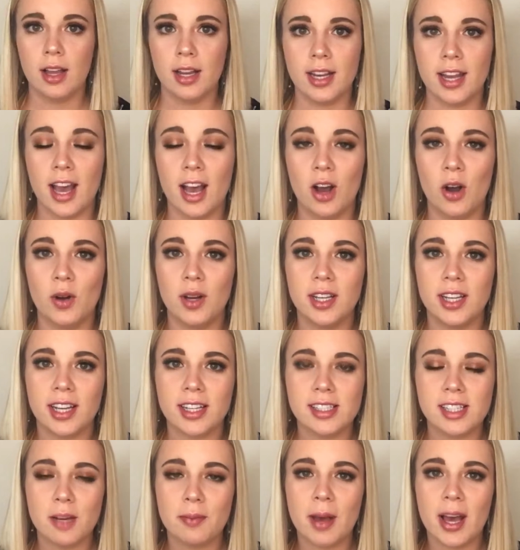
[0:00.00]
Now,
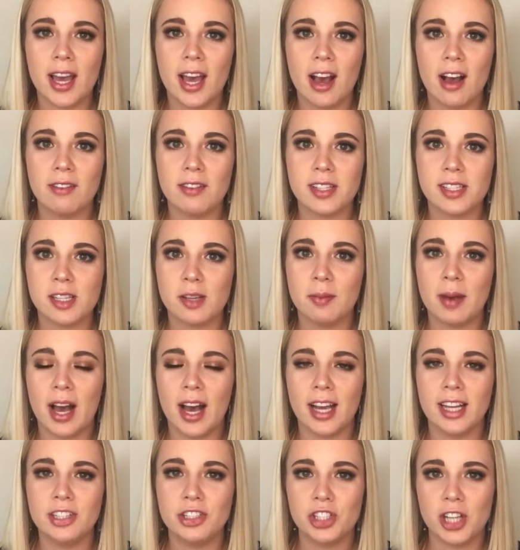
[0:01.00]
next up I have some
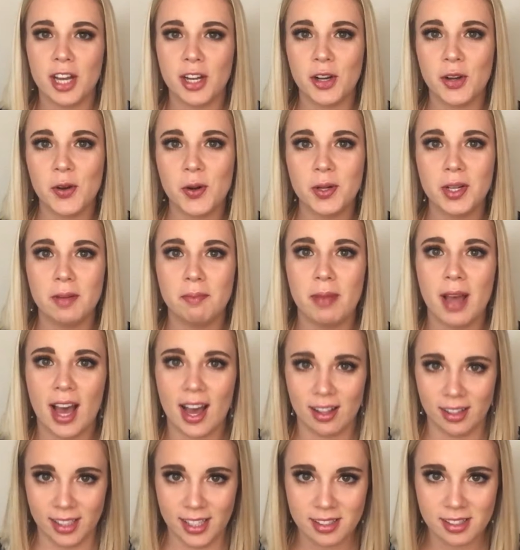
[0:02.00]
eyeshadow
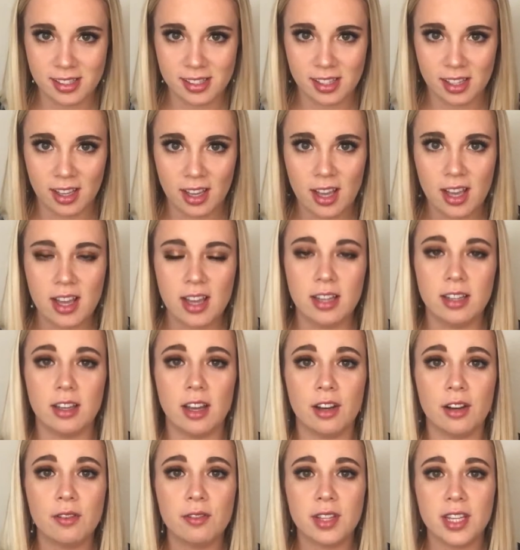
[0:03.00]
palettes.
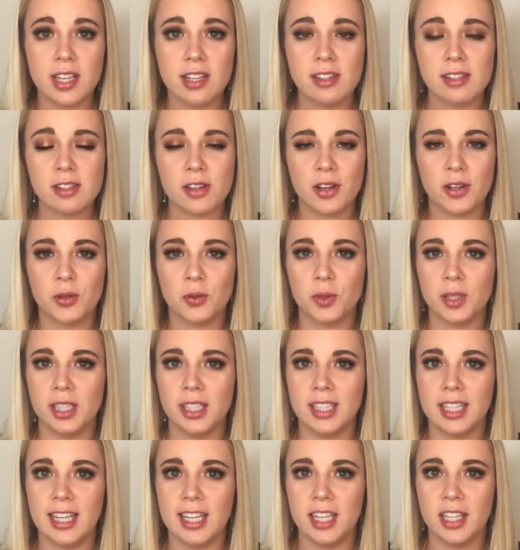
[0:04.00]
None of these are
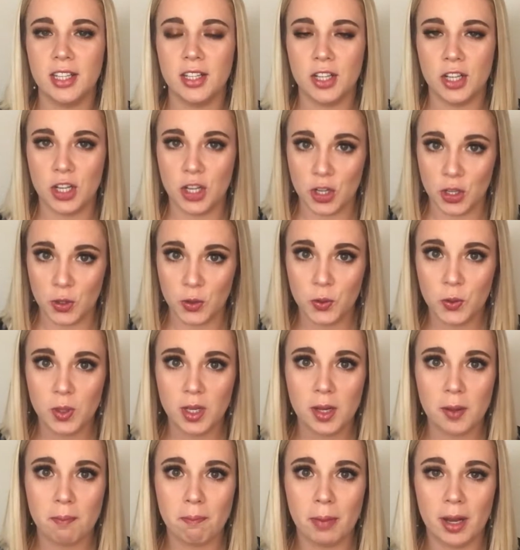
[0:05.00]
really new,
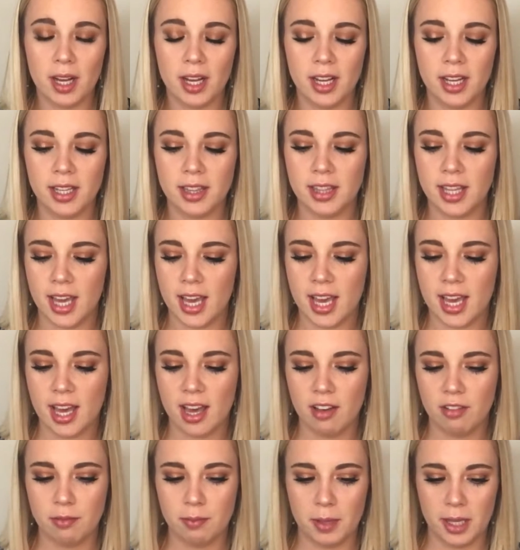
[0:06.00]
but they
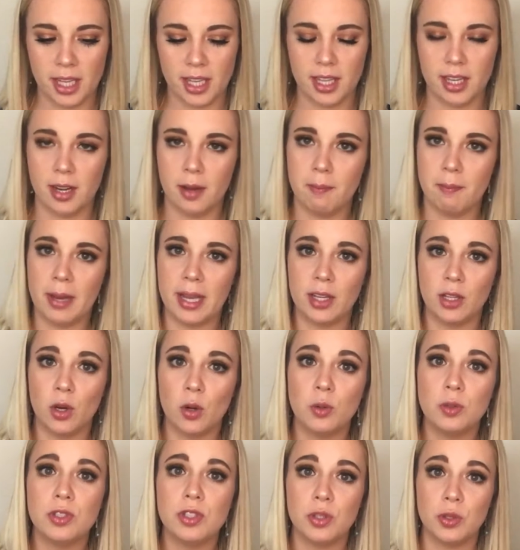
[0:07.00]
have been my
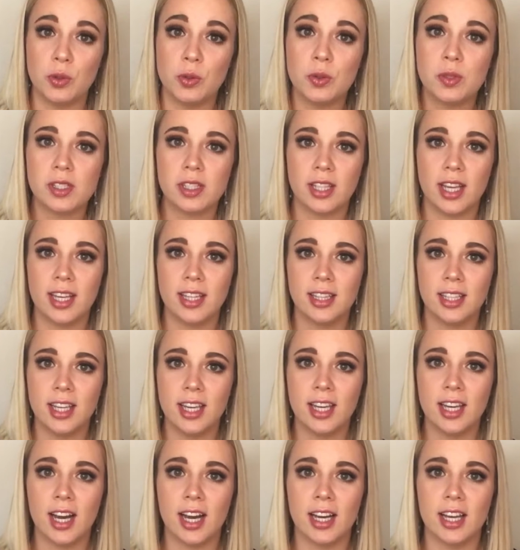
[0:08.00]
go-tos
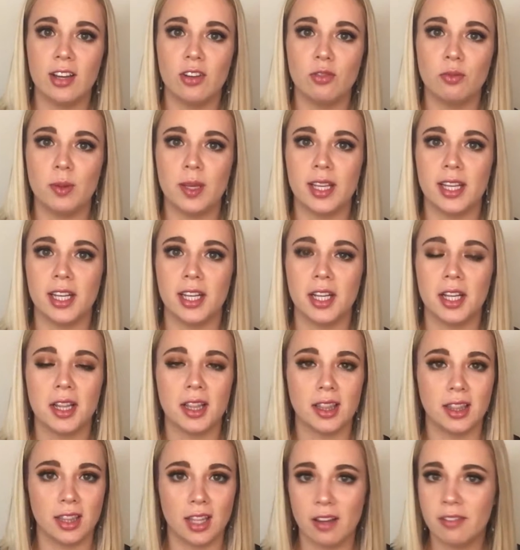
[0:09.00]
lately. I have been
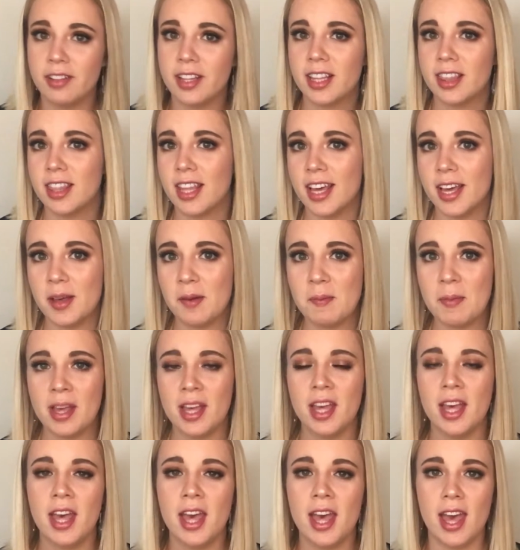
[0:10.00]
loving them,
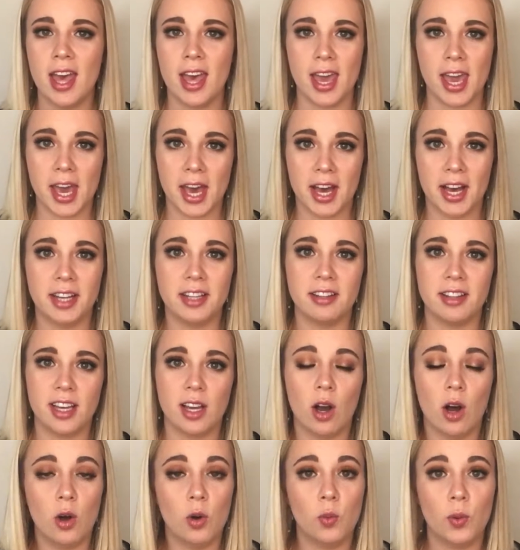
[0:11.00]
and they
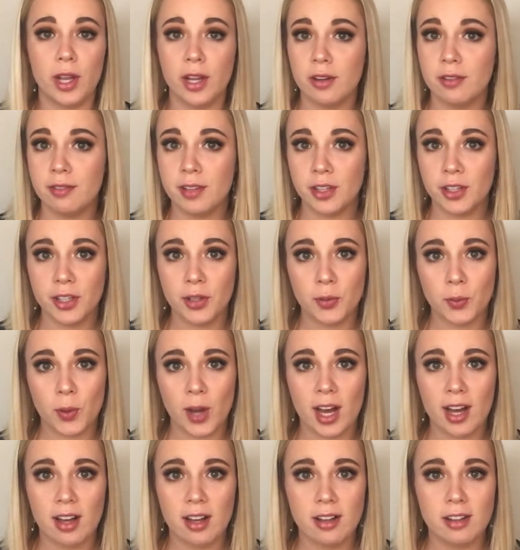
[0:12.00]
all wear very
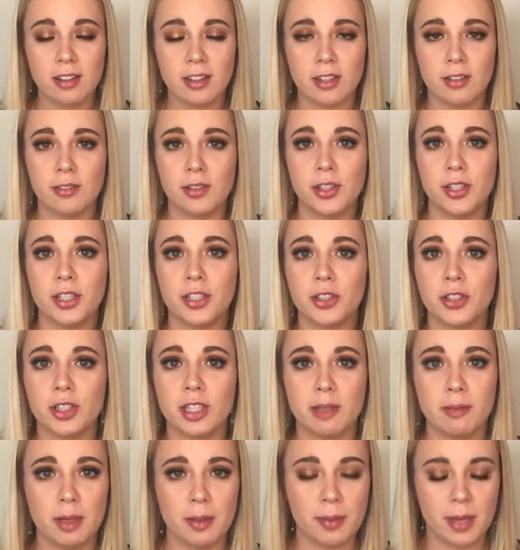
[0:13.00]
well. They're very
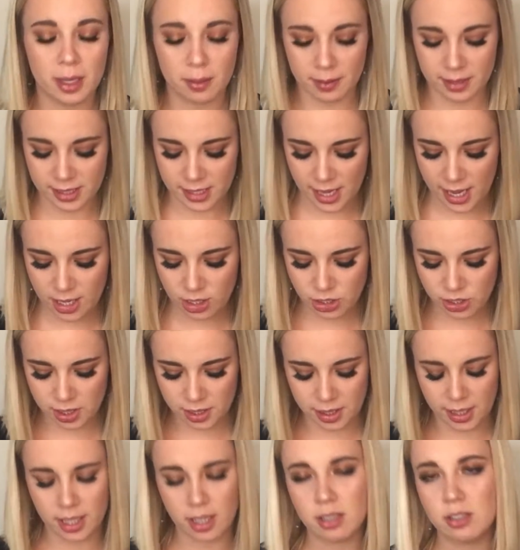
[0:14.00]
creamy
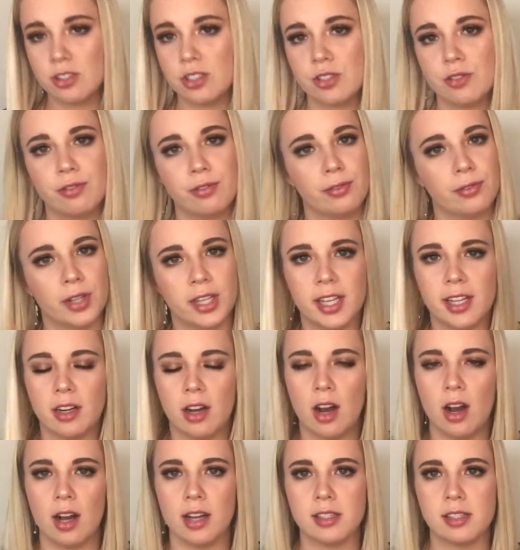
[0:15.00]
pigmentation, like just freaking
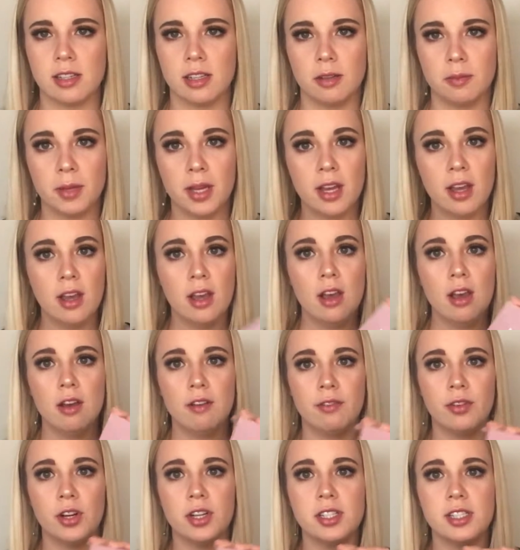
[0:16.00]
awesome.
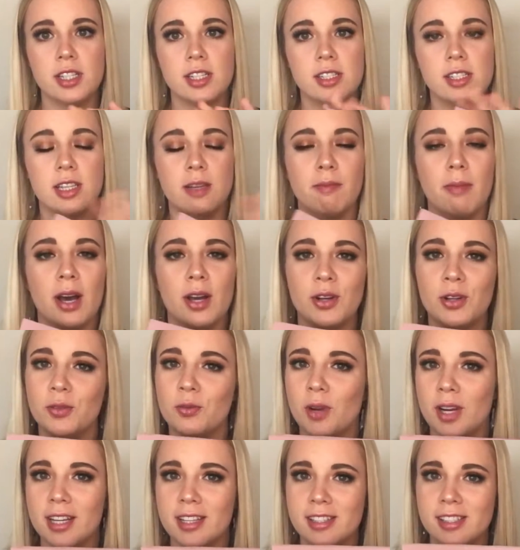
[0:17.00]
First is the Modern
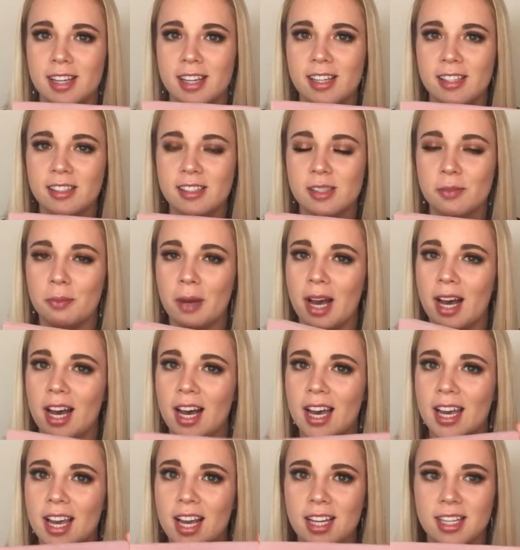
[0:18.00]
Renaissance
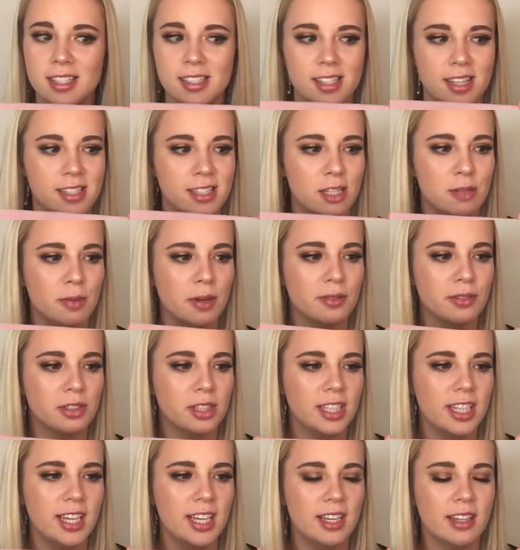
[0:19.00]
by Anastasia
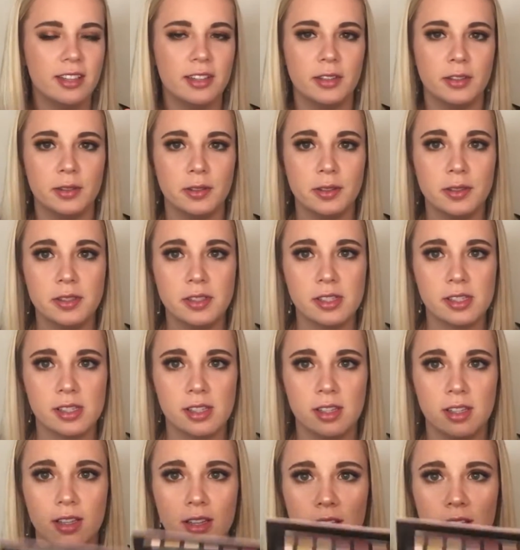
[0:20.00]
Beverly Hills.